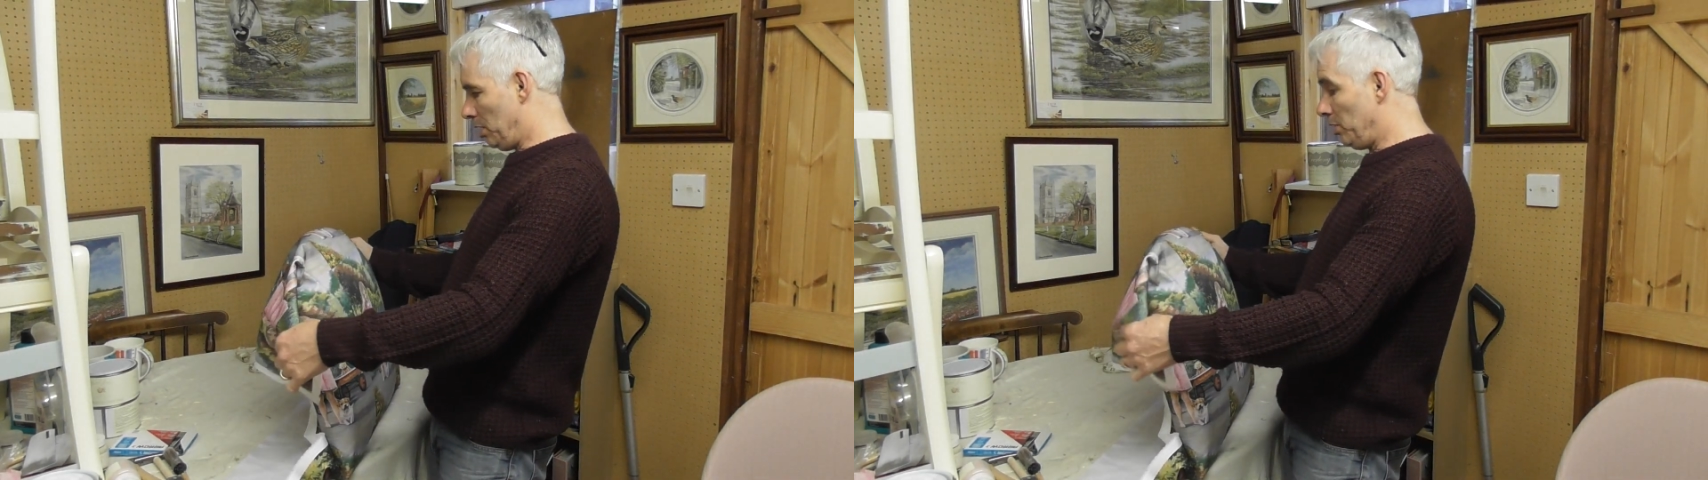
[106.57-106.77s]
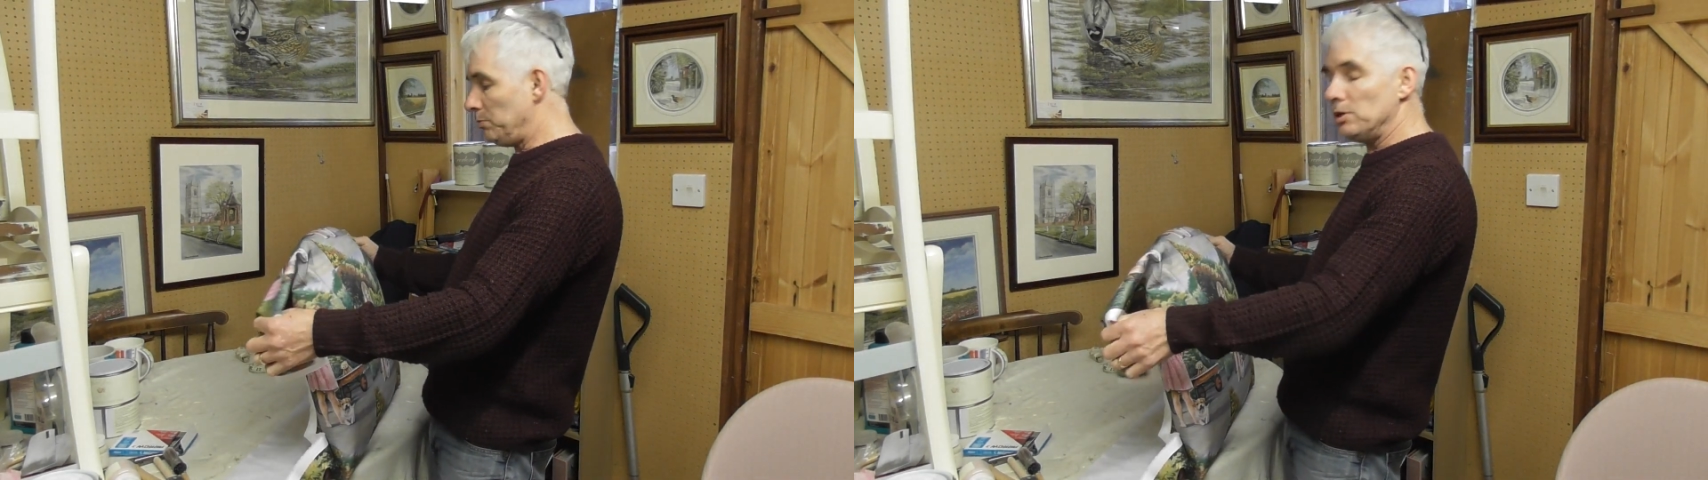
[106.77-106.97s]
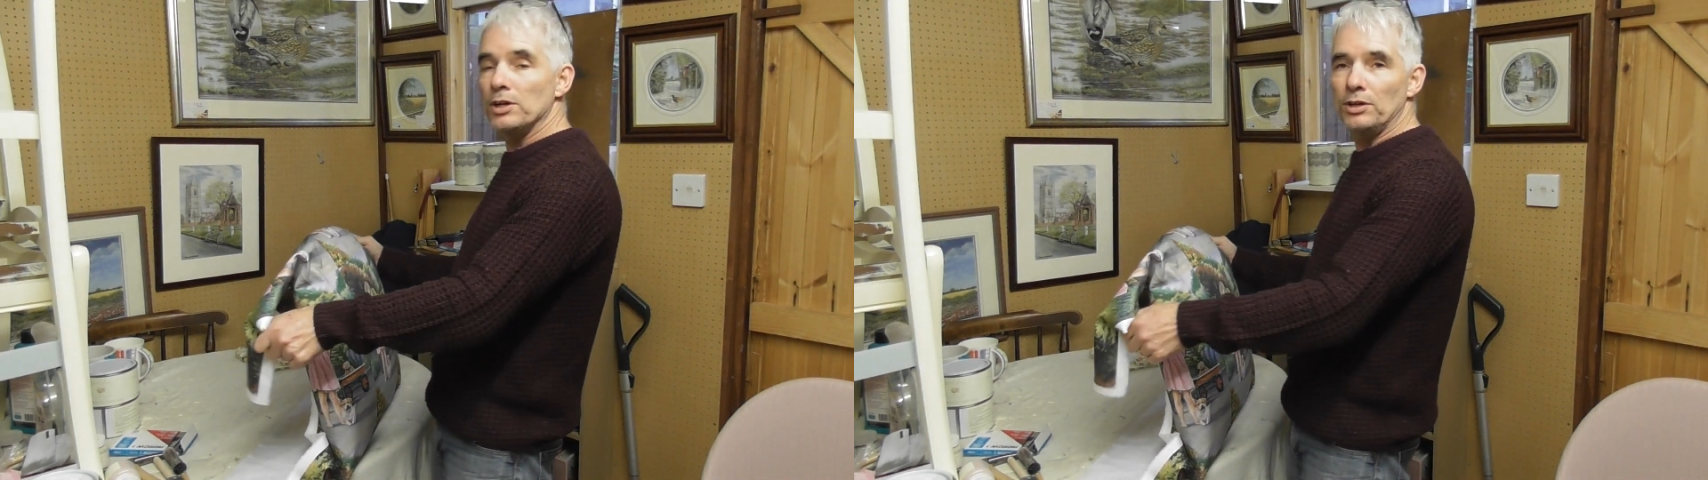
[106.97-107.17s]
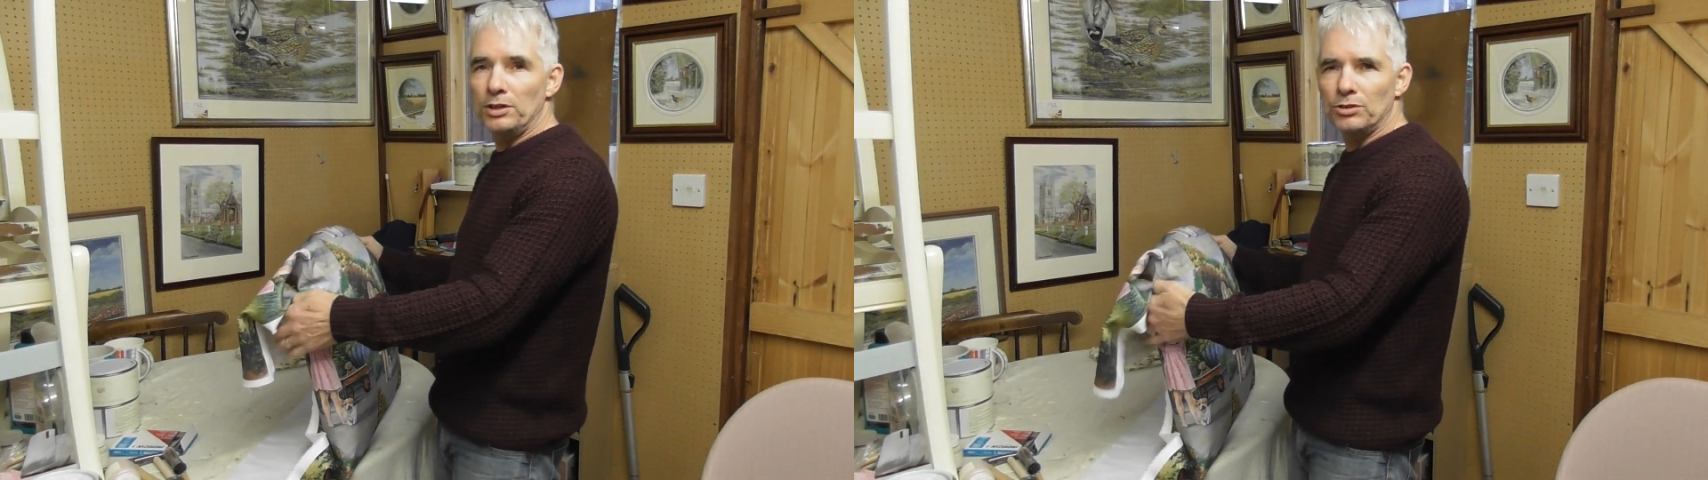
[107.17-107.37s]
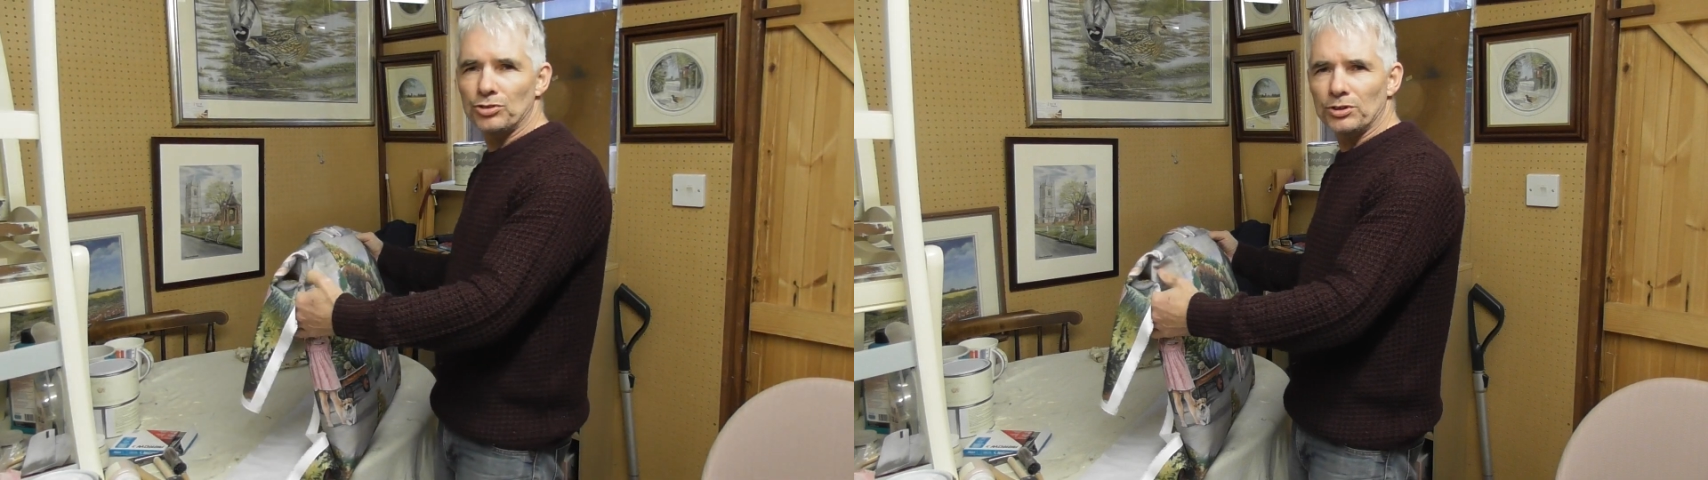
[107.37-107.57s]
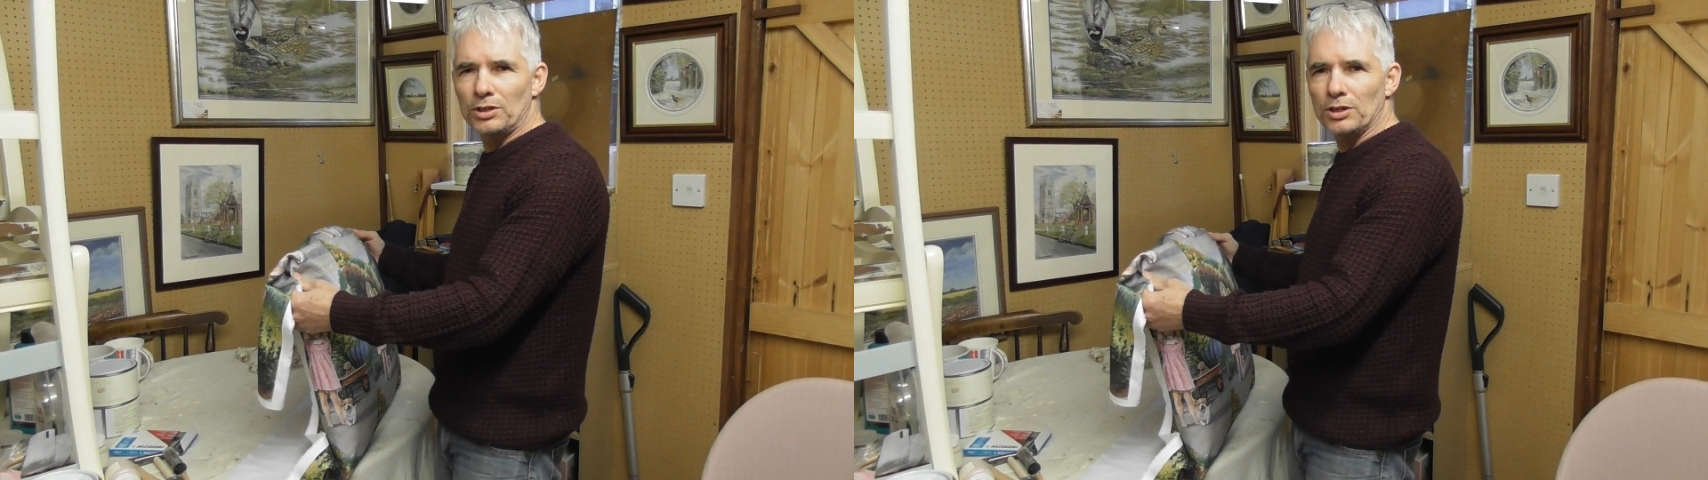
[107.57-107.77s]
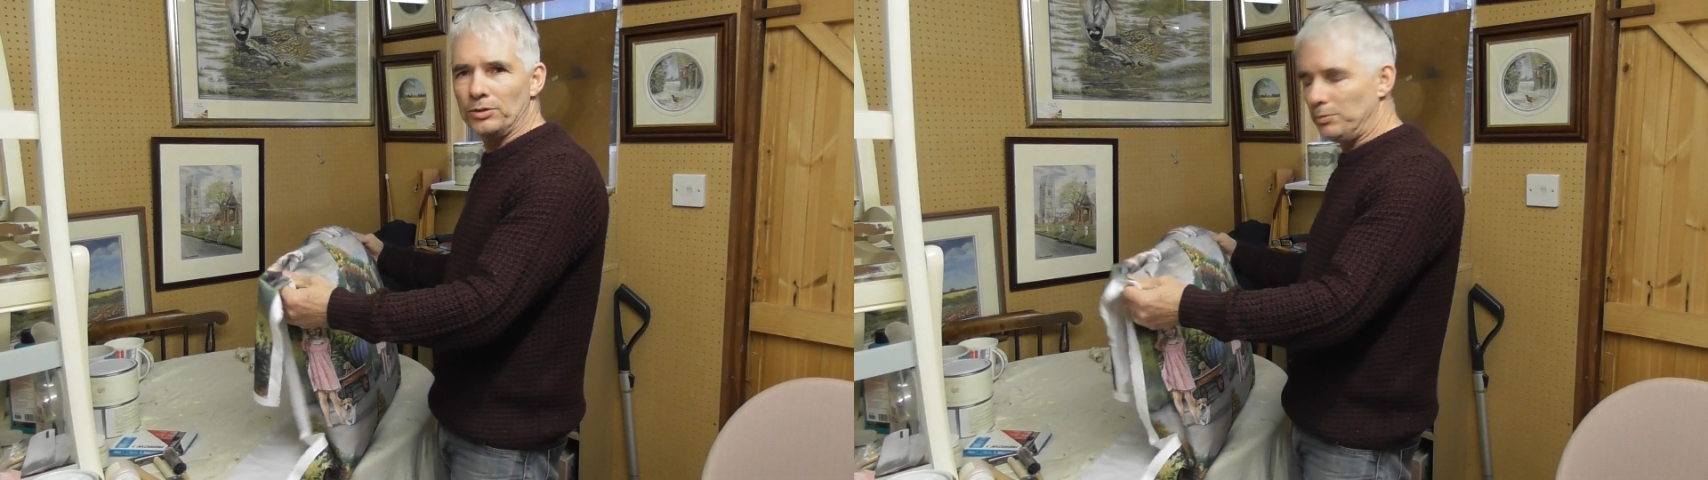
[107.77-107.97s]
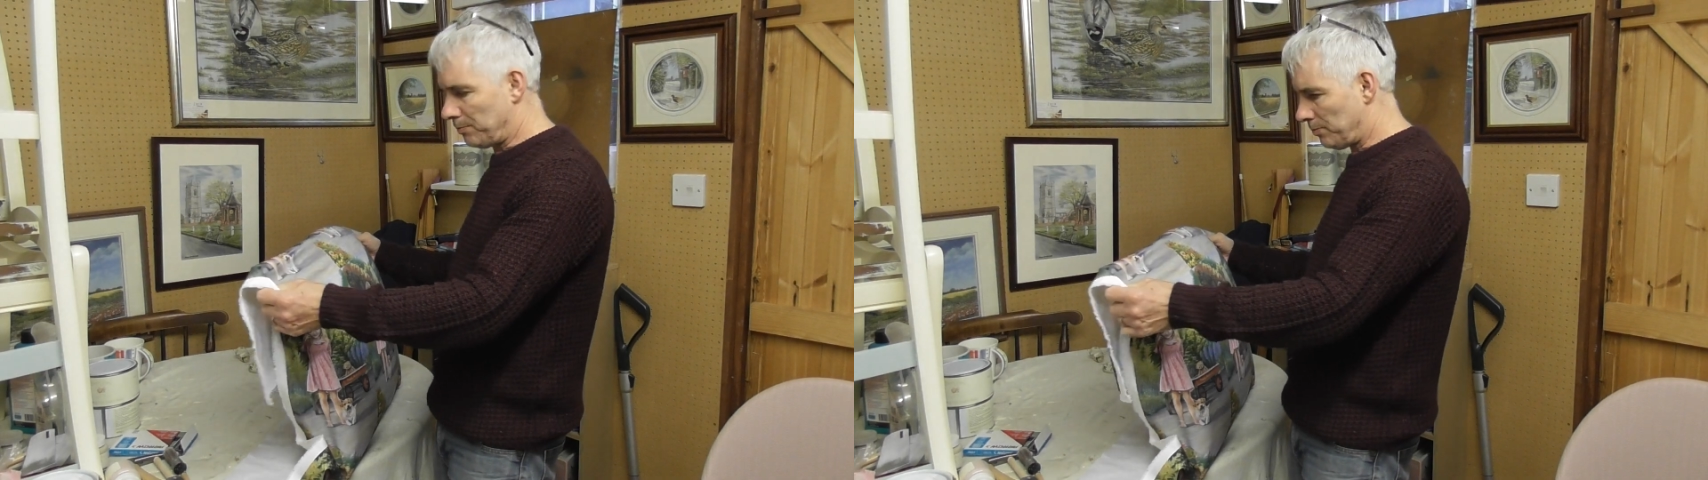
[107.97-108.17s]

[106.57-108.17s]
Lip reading: I'm learning as I go,